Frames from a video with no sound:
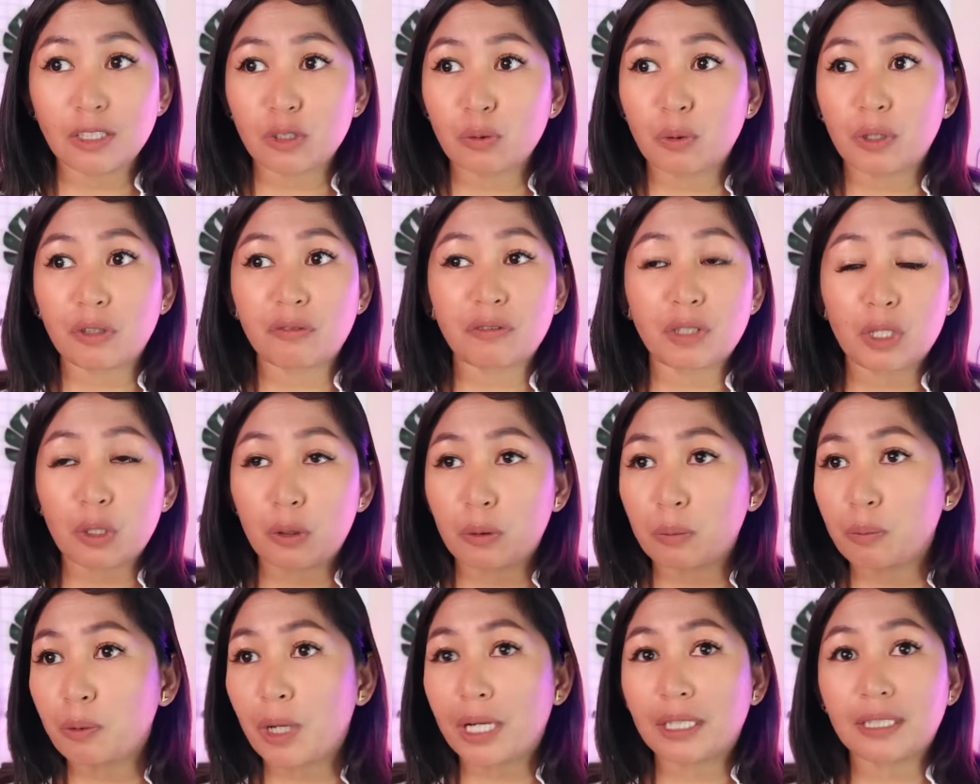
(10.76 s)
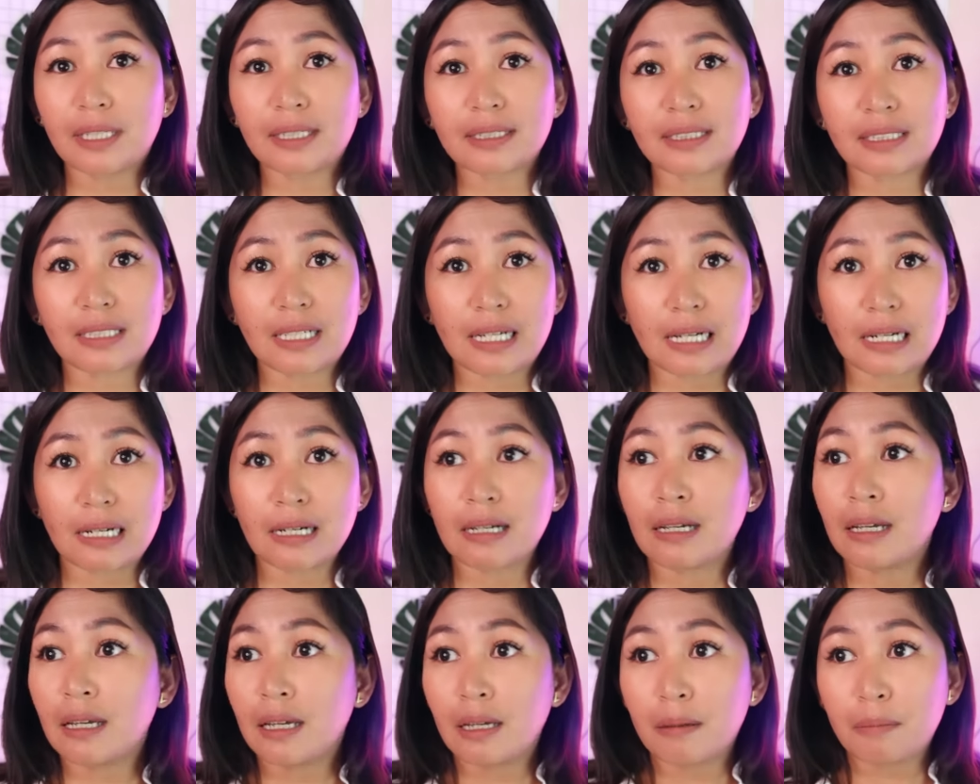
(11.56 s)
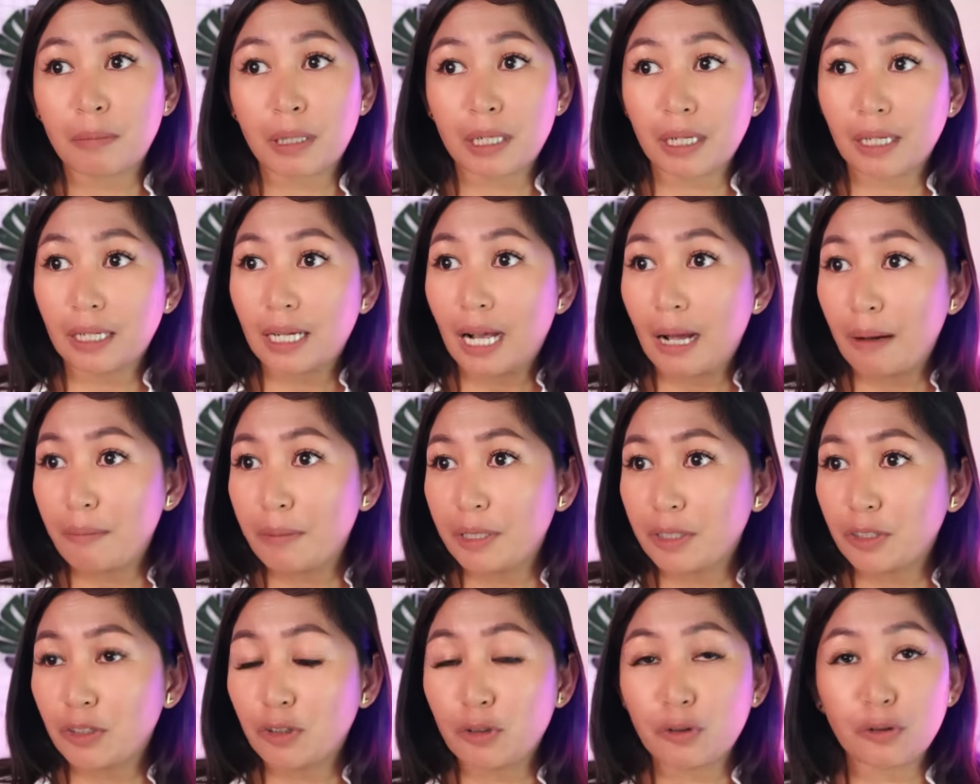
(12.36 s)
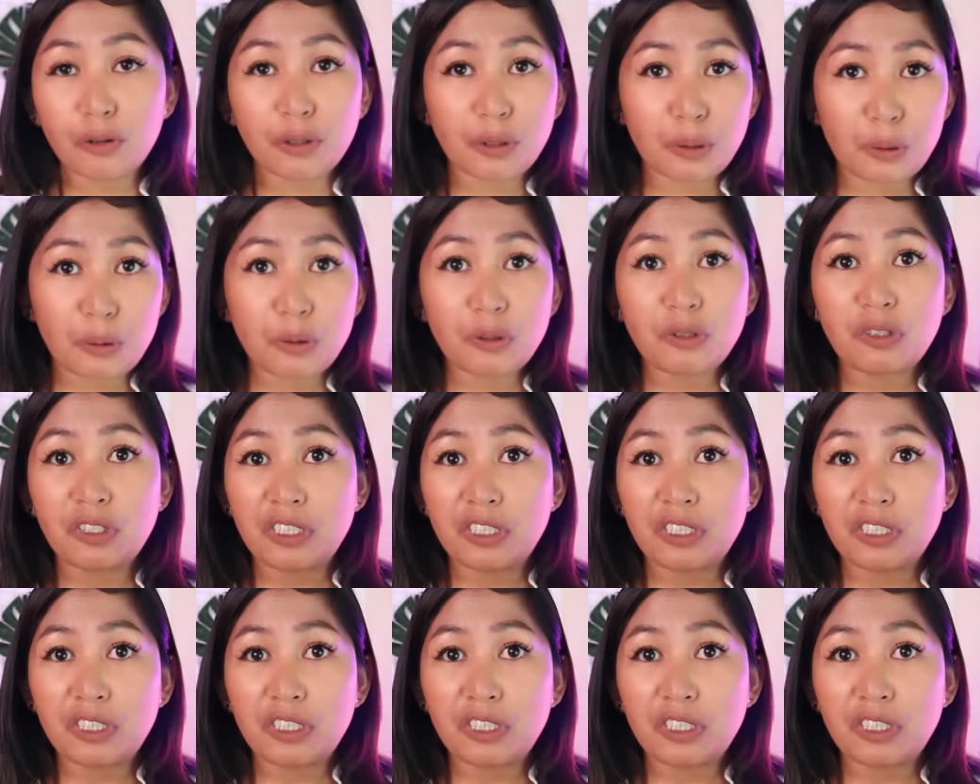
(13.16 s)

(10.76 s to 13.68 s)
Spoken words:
It's one of the loan products na magagamit nyo through